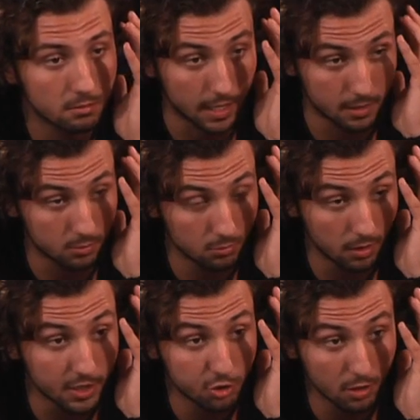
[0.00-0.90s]
like
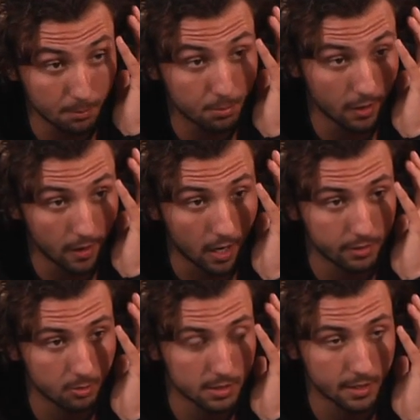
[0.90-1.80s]
literally burned off.
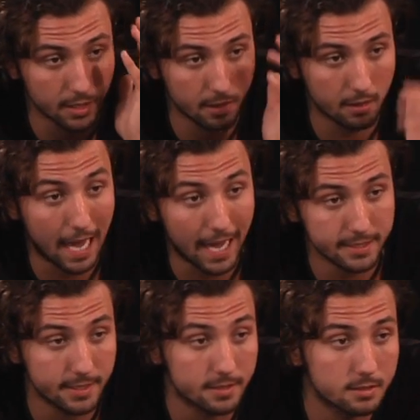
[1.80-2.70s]
He was in an
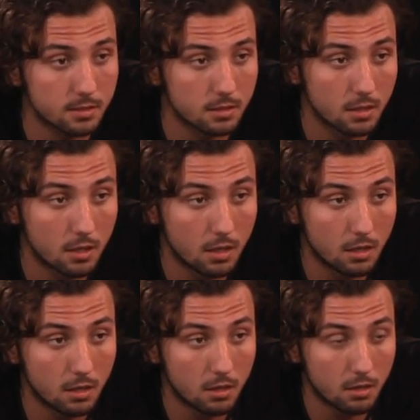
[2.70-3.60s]
accident.
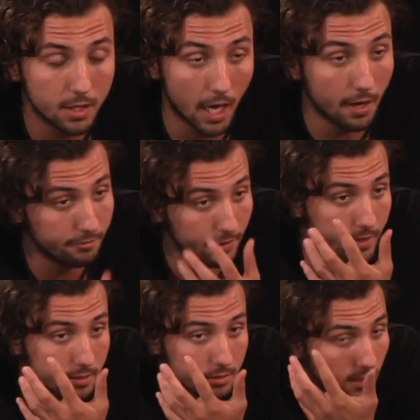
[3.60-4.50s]
The other
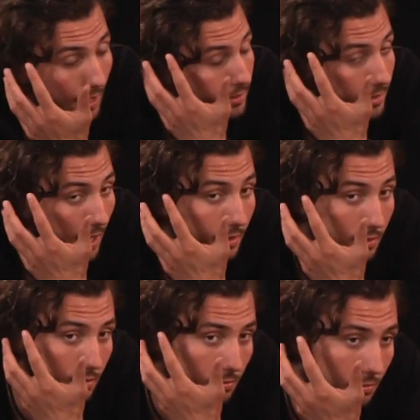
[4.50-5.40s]
face, the other side
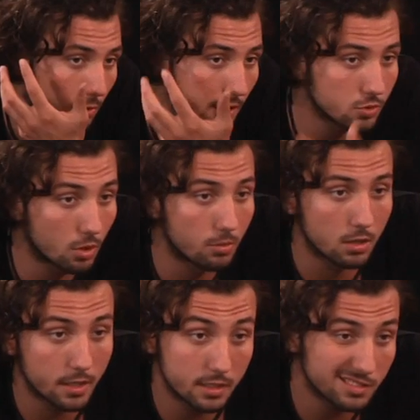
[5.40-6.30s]
is quite
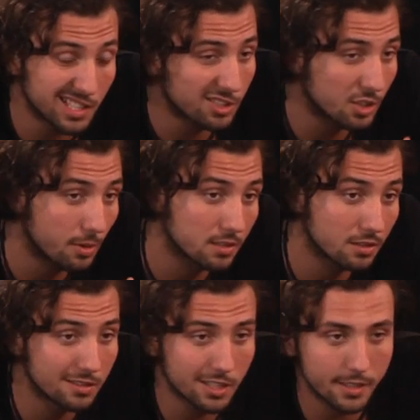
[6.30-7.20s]
normal and he's actually quite
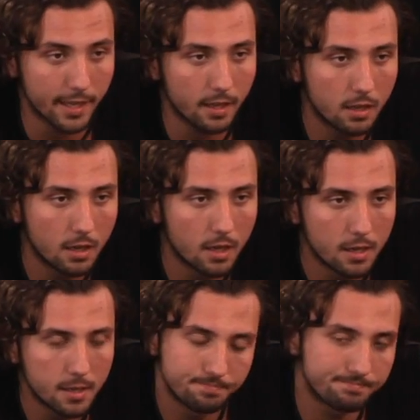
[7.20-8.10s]
good looking.
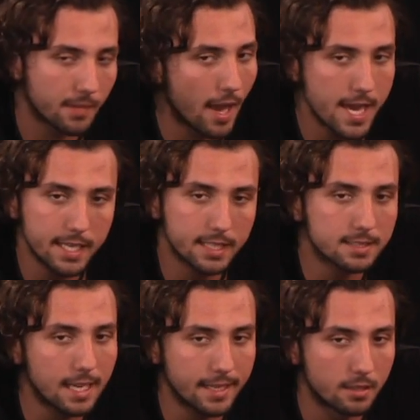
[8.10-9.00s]
He
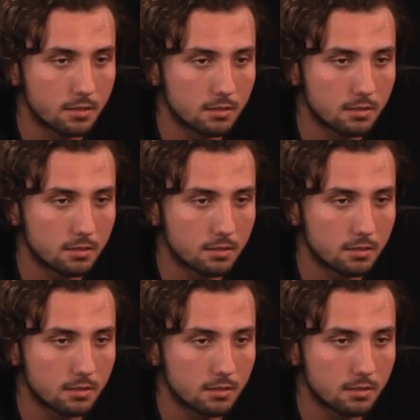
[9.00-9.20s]
gets laid,